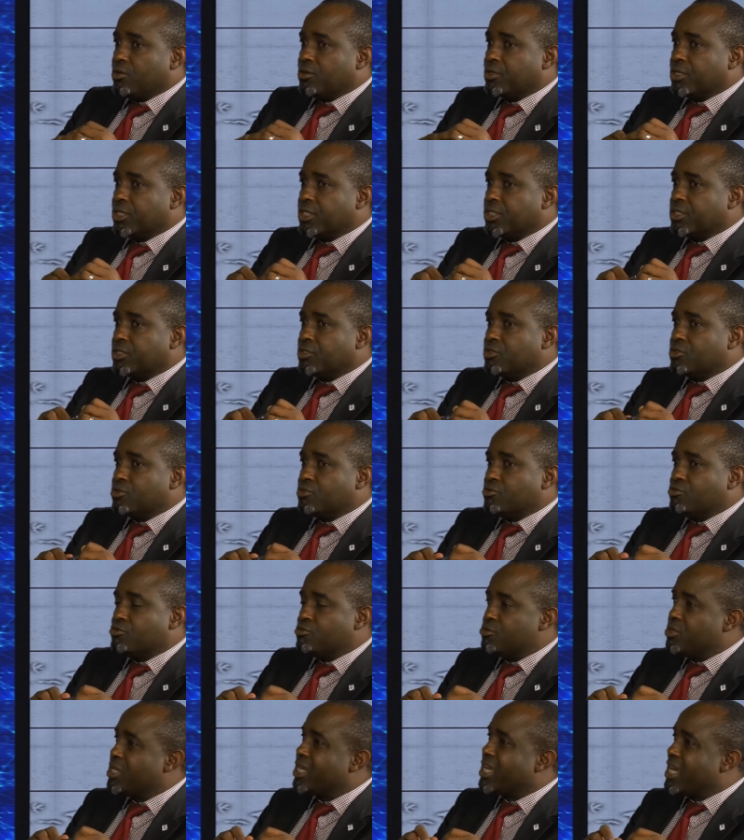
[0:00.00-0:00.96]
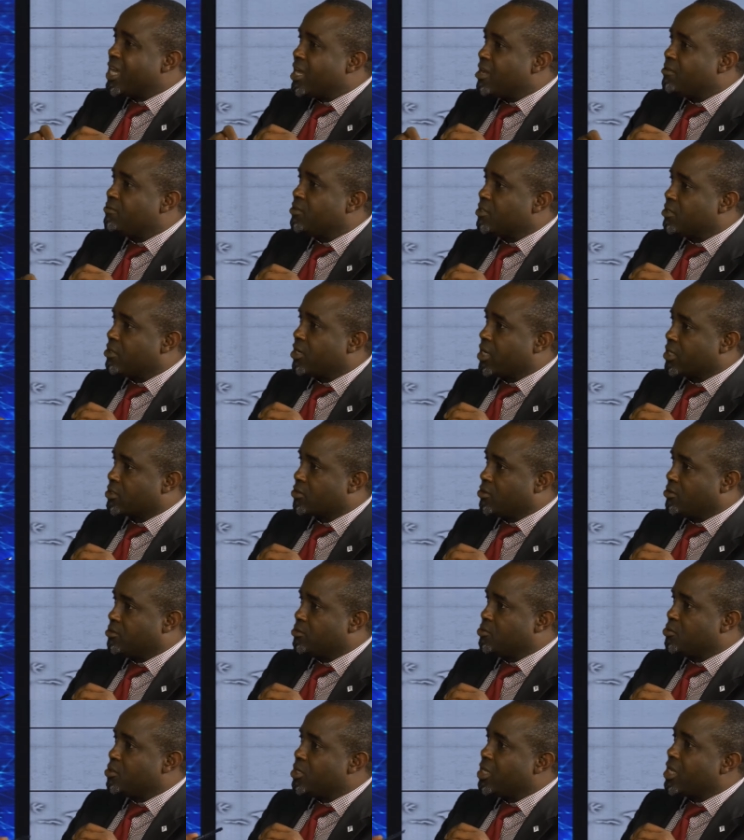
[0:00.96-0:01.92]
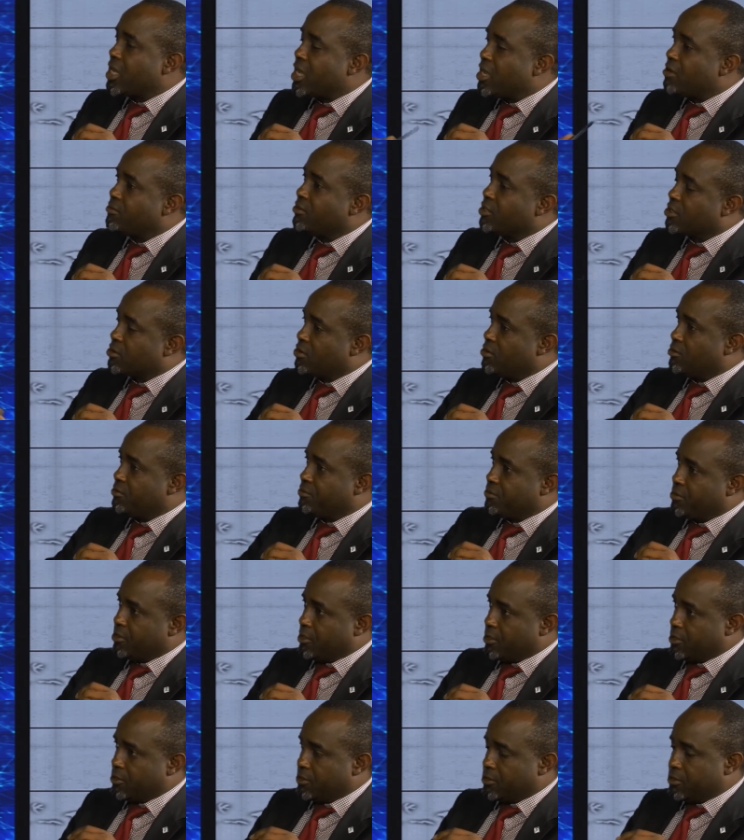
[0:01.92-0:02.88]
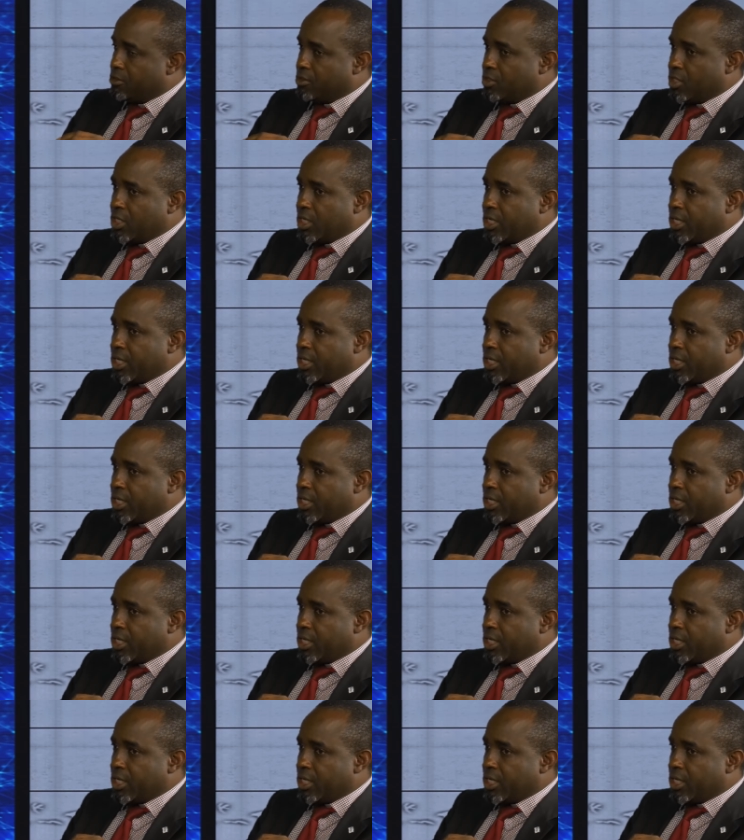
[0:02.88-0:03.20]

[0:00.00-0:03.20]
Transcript: Okay, do they have the right? Do they have the confidence?